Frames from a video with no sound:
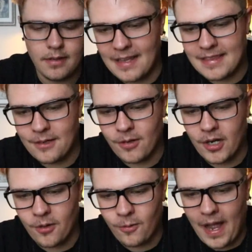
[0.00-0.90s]
I think we're
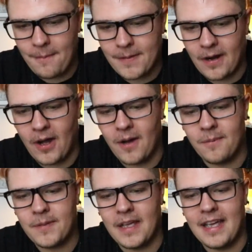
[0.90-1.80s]
gonna wrap it
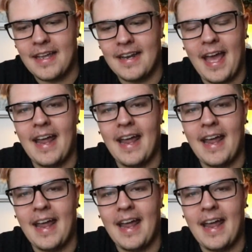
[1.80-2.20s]
up and